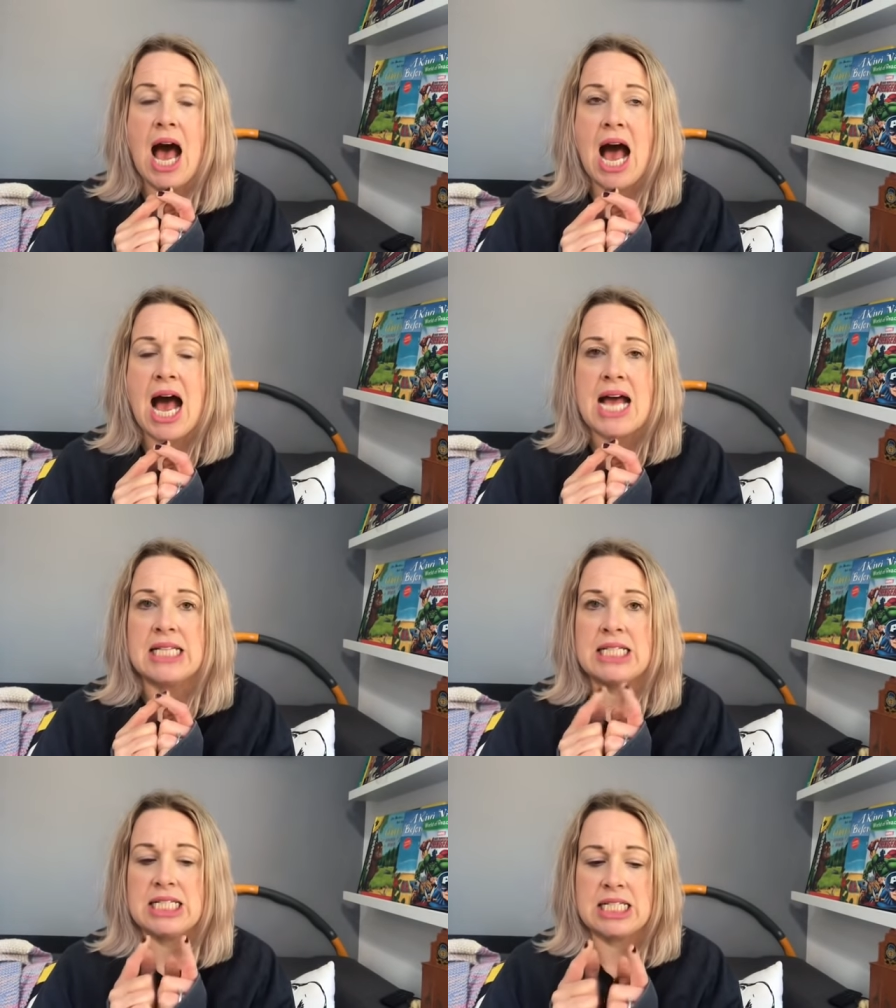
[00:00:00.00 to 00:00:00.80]

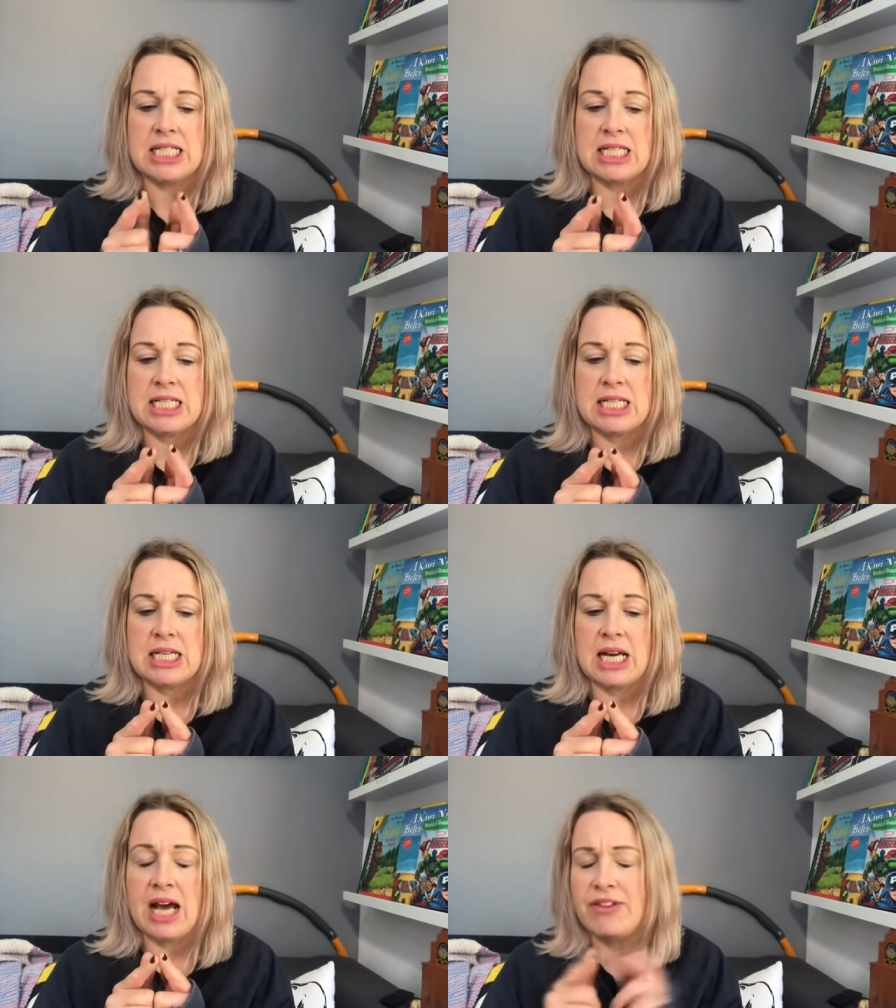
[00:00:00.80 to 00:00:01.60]
And
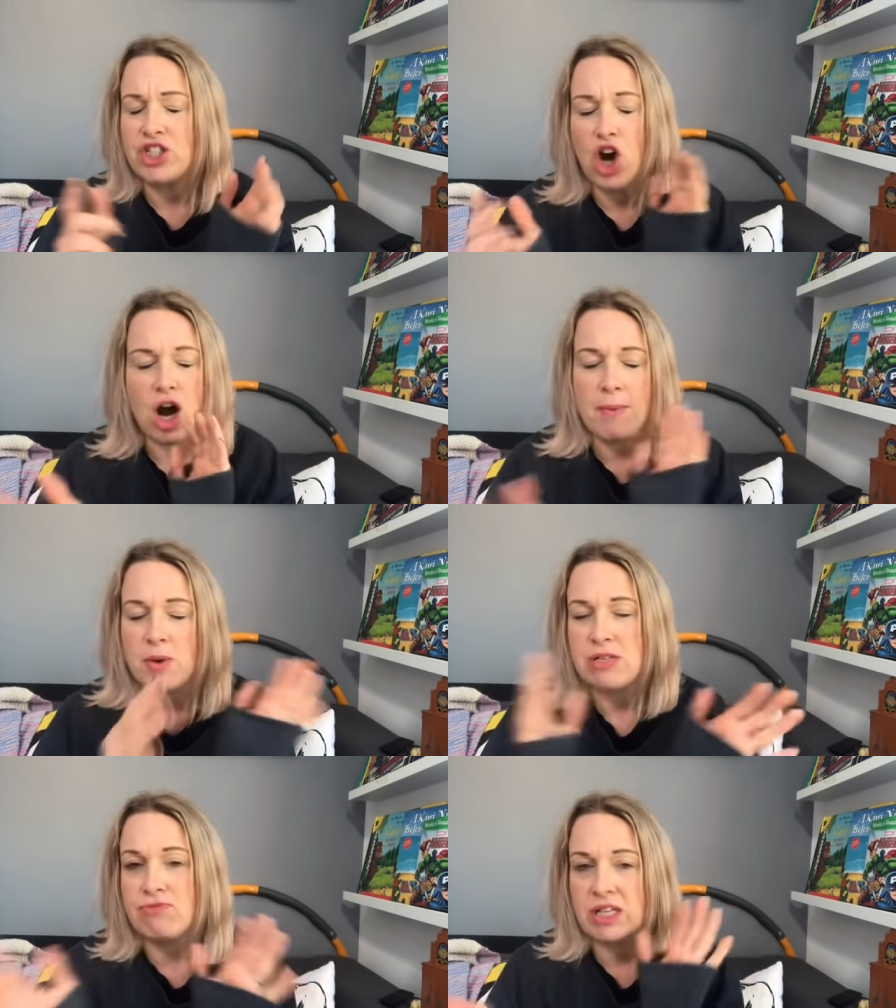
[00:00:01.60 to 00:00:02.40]
at the time
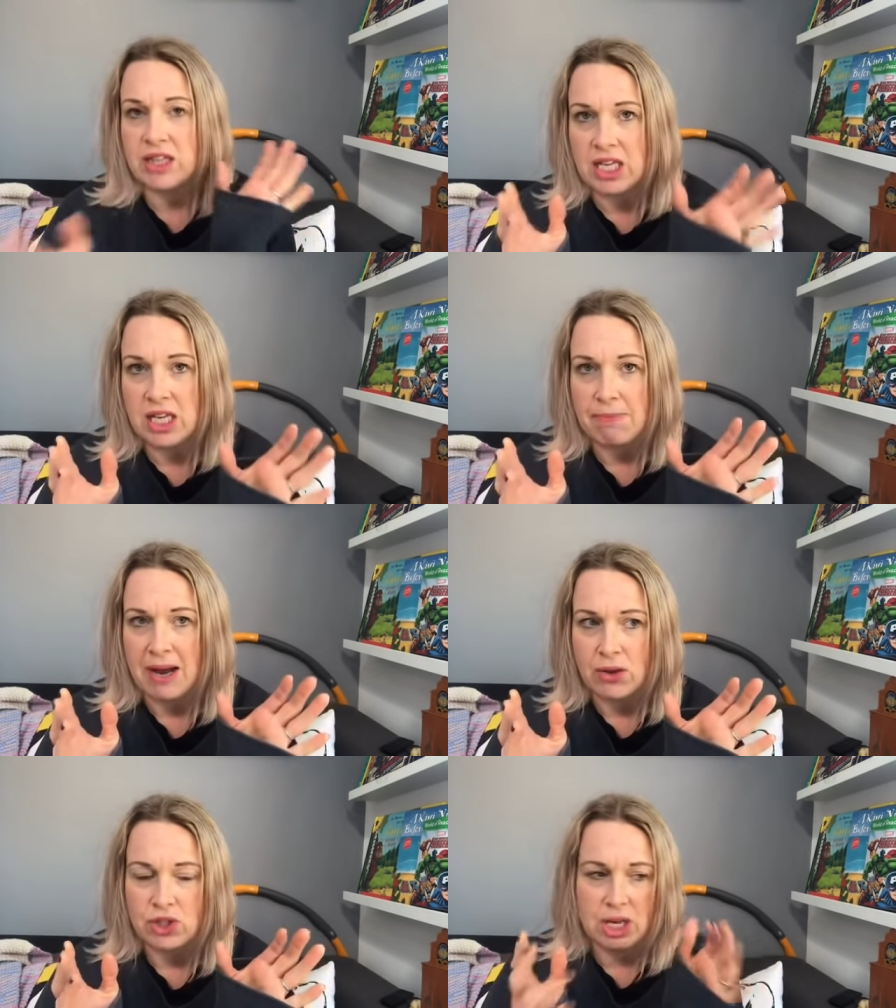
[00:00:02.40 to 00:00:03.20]
I didn't really think
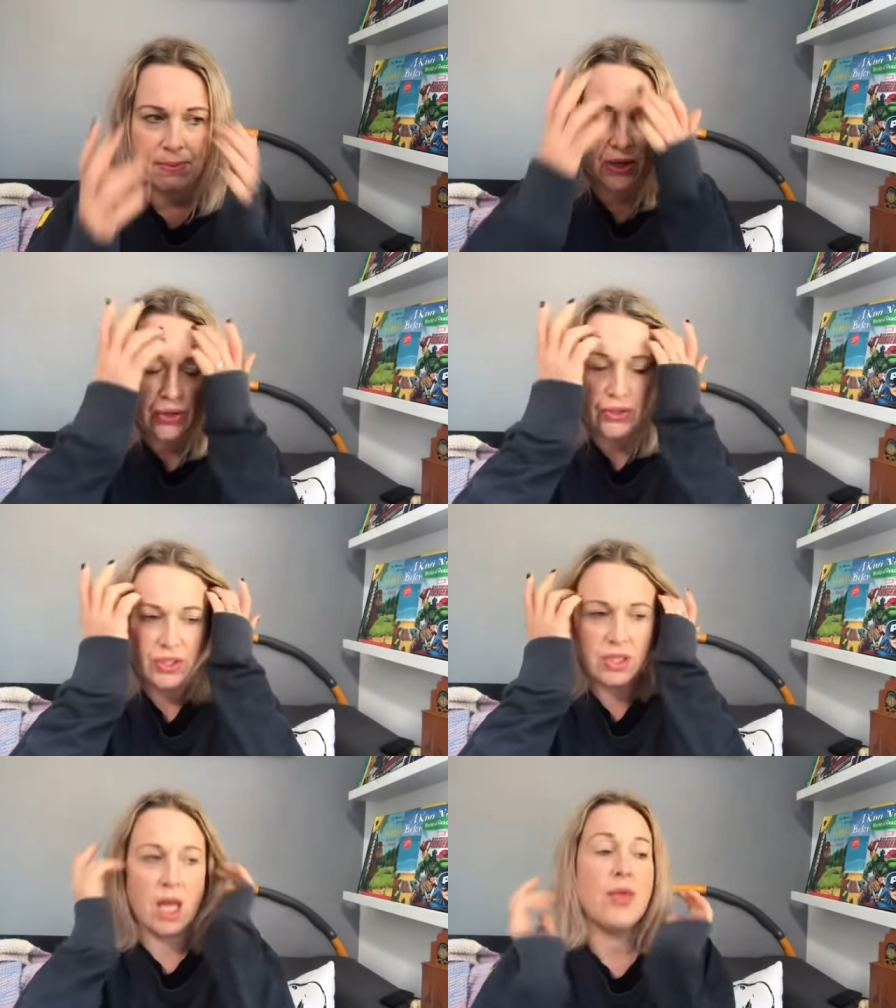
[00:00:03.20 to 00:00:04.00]
about it
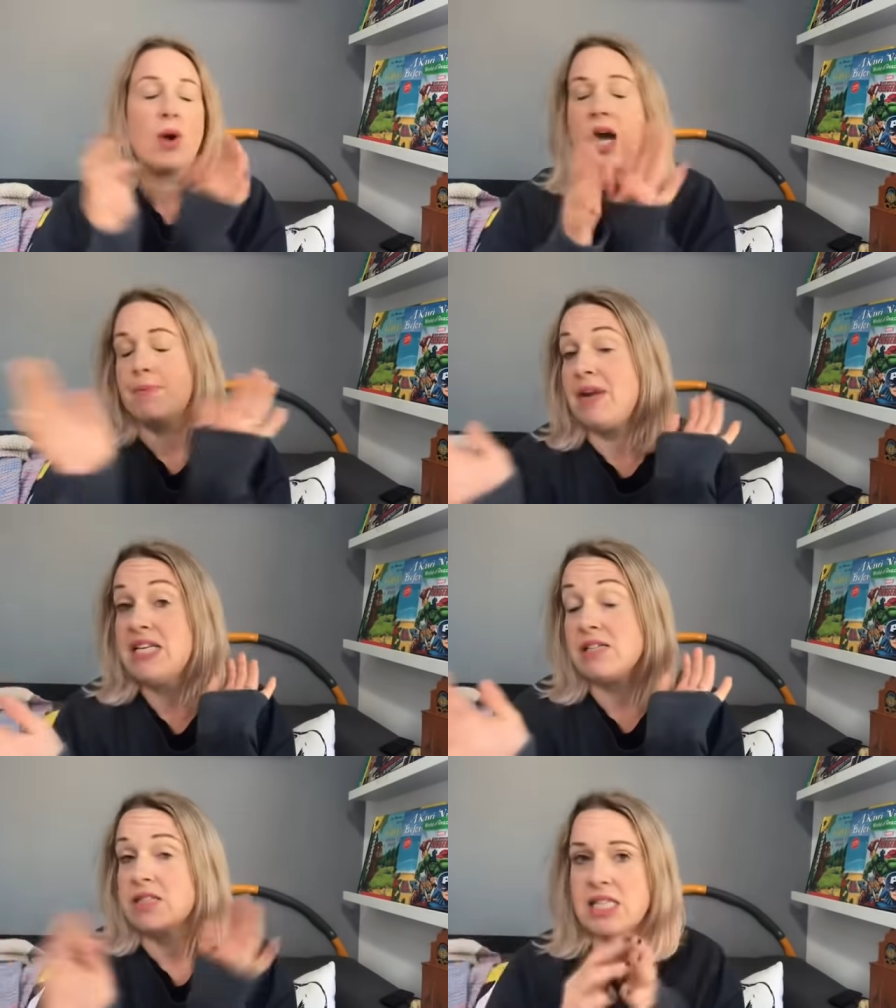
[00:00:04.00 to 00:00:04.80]
because I thought I had
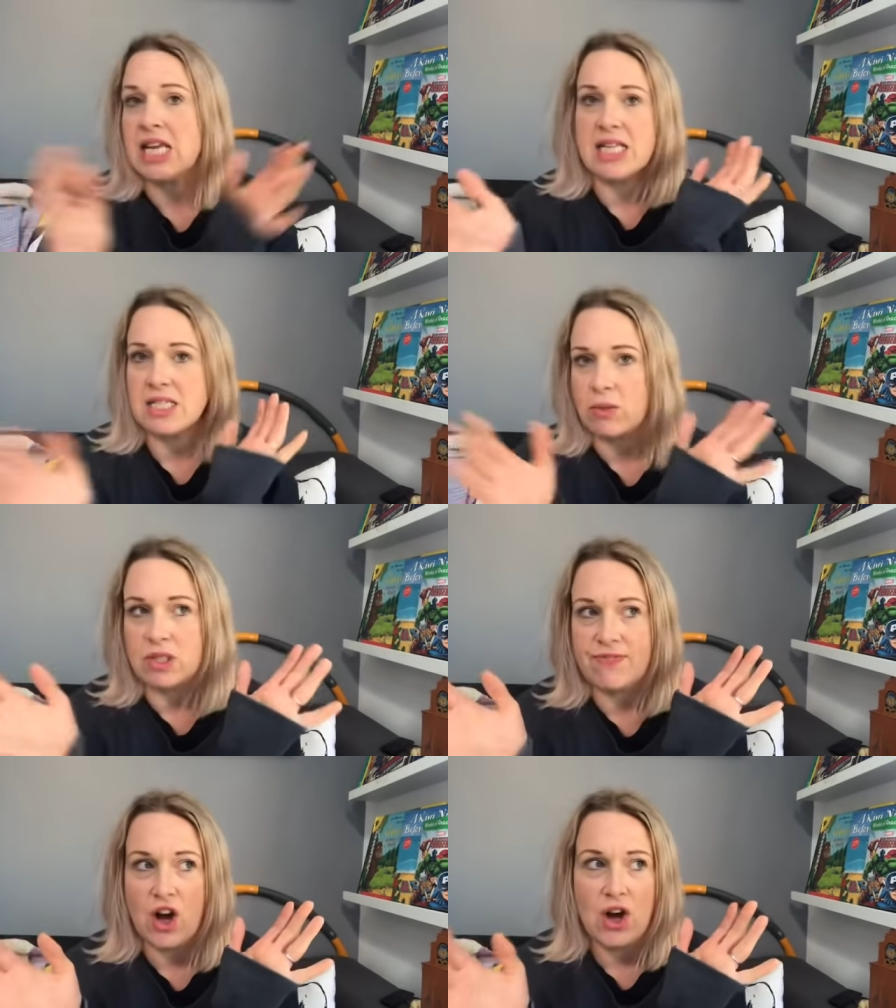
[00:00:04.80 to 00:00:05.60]
plenty of sins, It
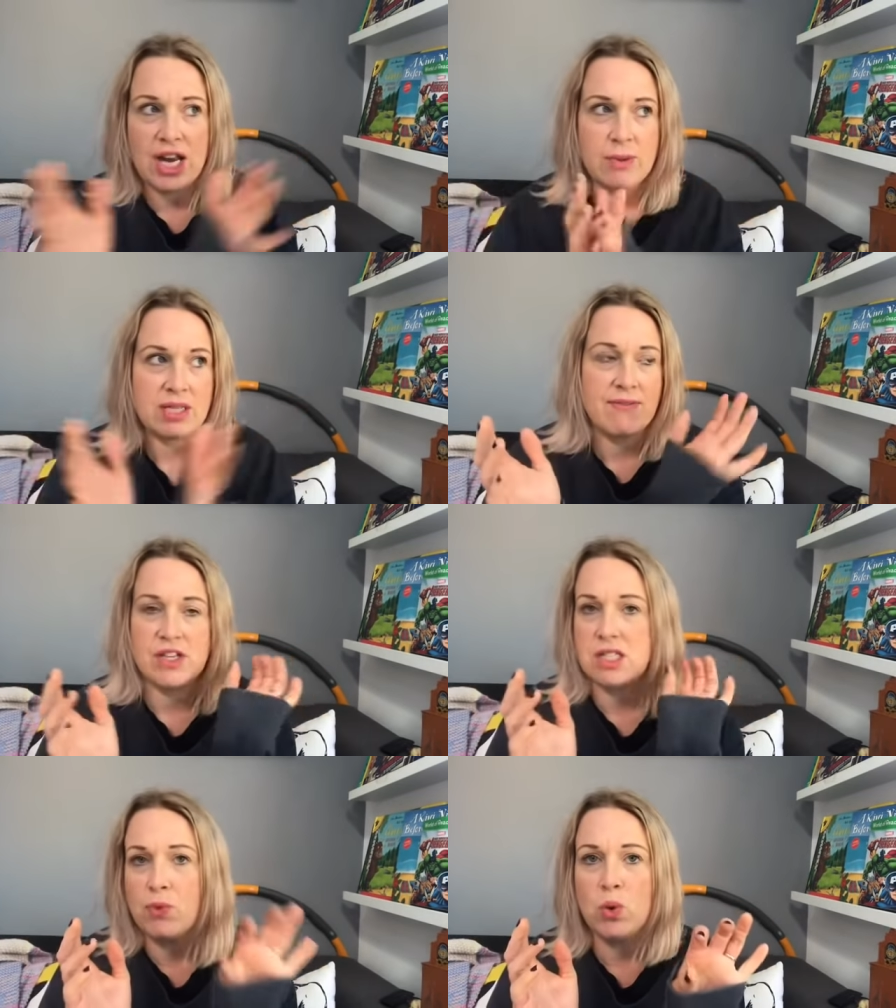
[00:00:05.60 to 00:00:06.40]
was fine, I was
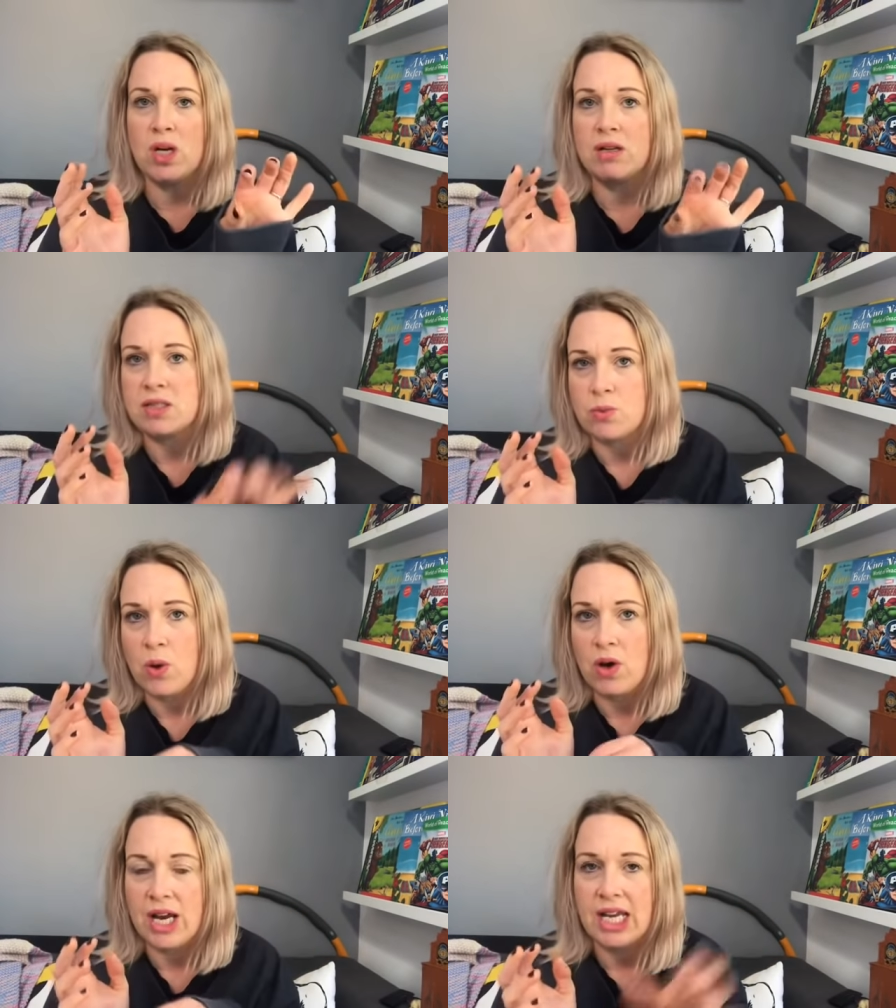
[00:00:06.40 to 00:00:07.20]
having a small glass of
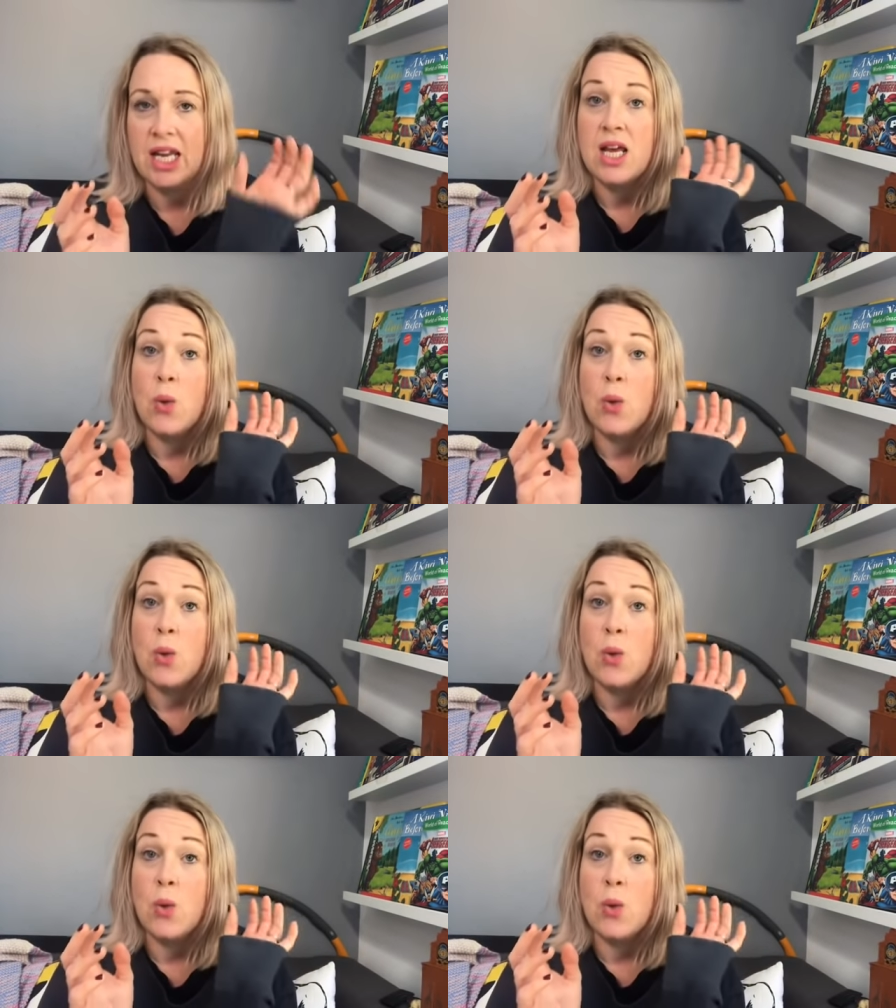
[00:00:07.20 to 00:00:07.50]
wine